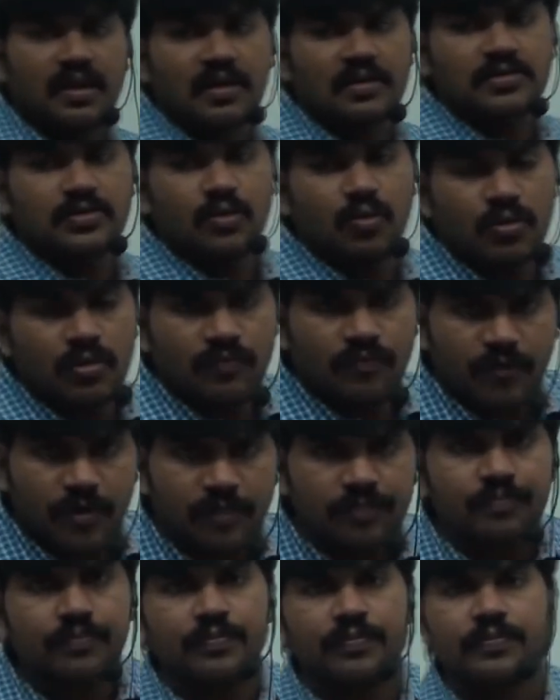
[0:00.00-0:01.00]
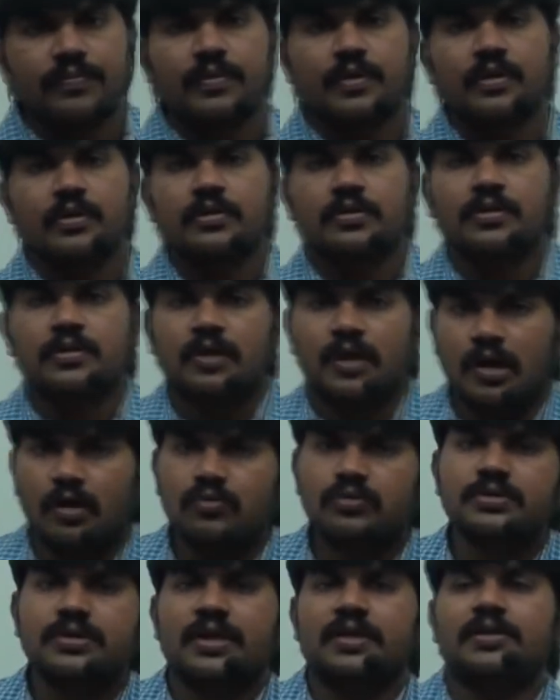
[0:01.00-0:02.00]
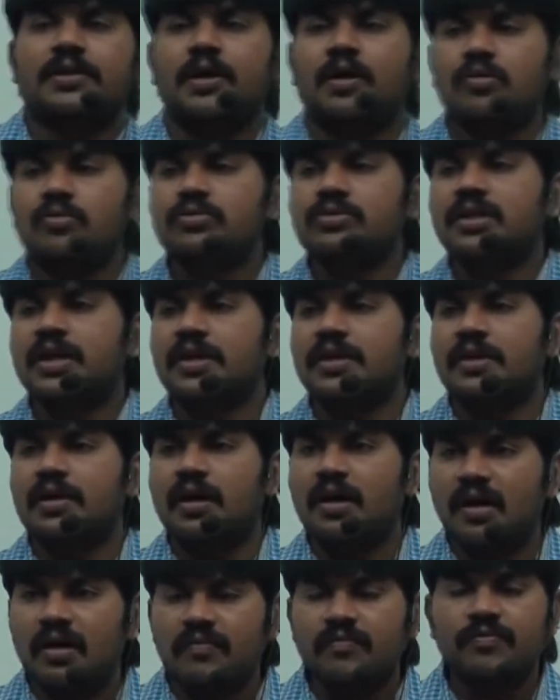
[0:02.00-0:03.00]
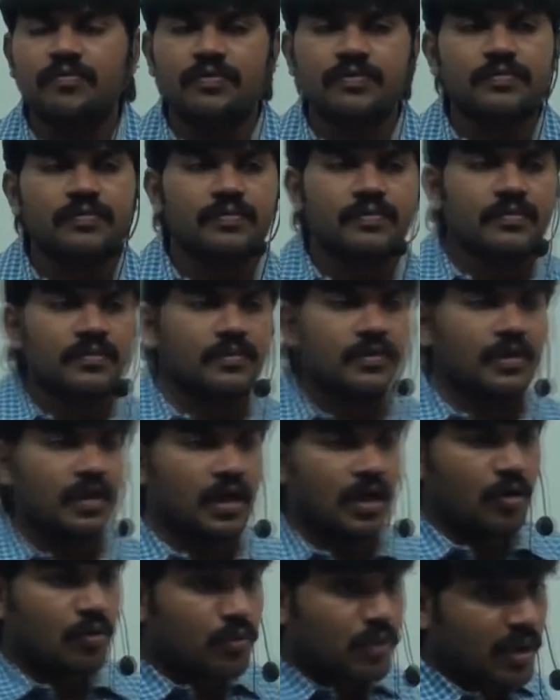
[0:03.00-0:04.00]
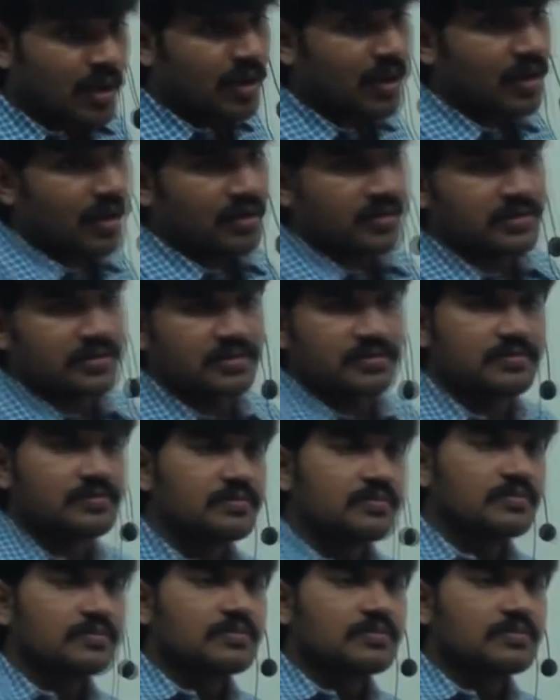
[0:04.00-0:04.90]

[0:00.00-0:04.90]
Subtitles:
class code from outside of outer class.